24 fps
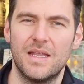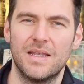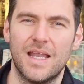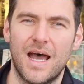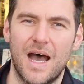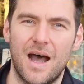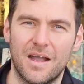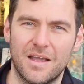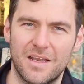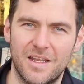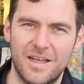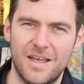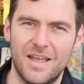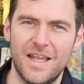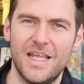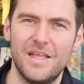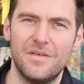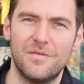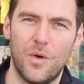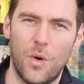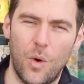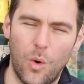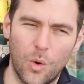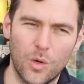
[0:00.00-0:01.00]
Now, I'm going to
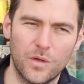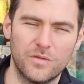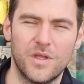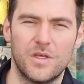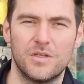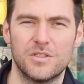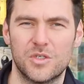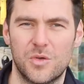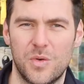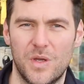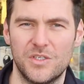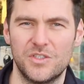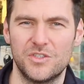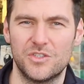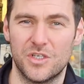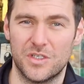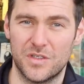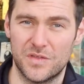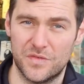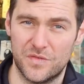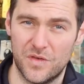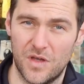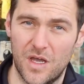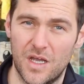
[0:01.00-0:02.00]
leave all of those
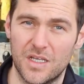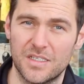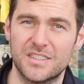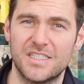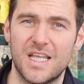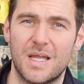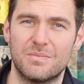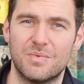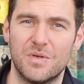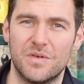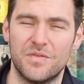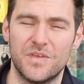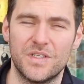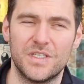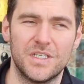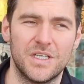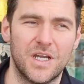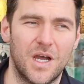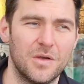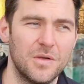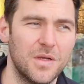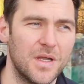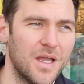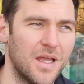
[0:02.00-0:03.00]
questions for a separate
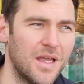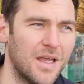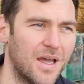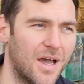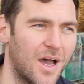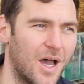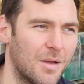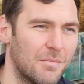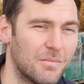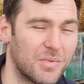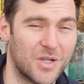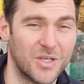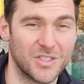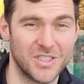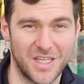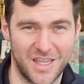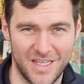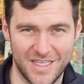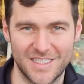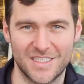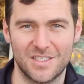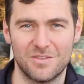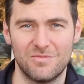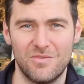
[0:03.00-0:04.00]
video because I
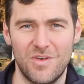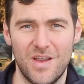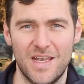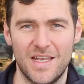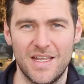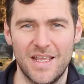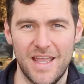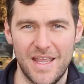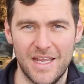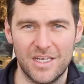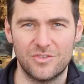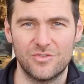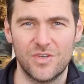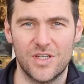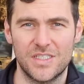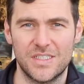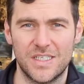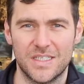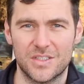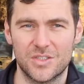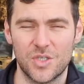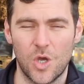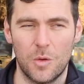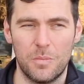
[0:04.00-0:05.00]
think it's a really
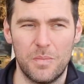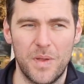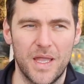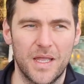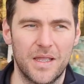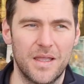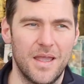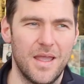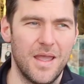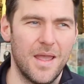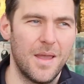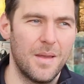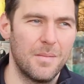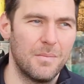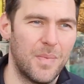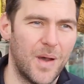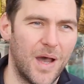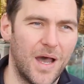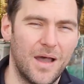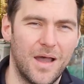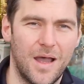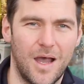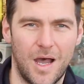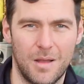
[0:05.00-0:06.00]
interesting topic,
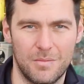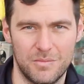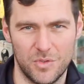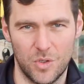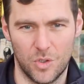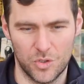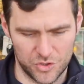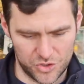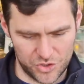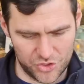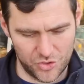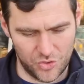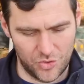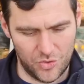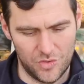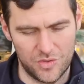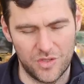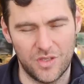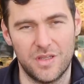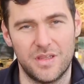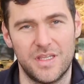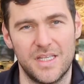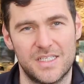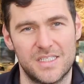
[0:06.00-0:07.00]
but I'm not sure
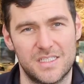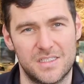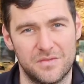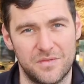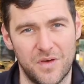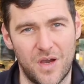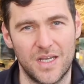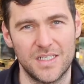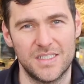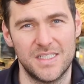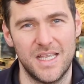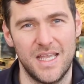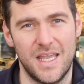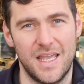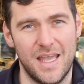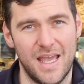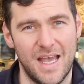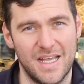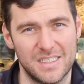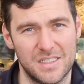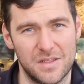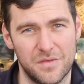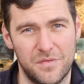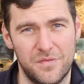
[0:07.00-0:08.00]
that this device here
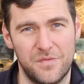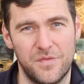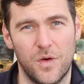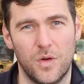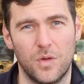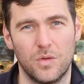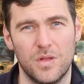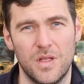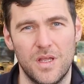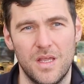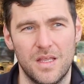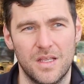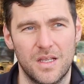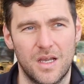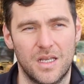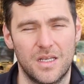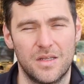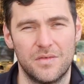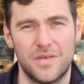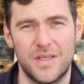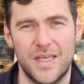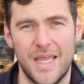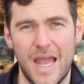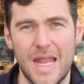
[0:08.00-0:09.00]
has the full kind
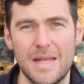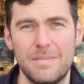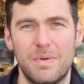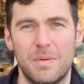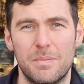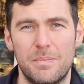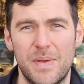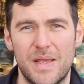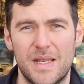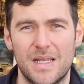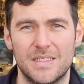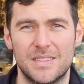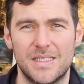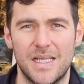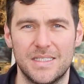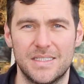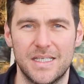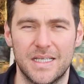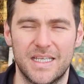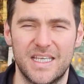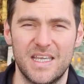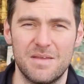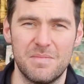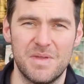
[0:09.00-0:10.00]
of capability
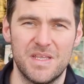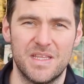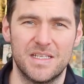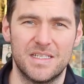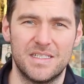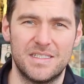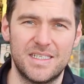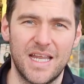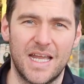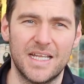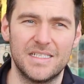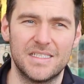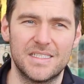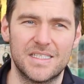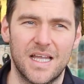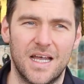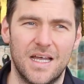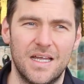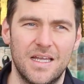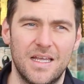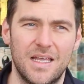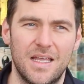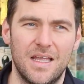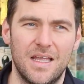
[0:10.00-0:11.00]
to give me the data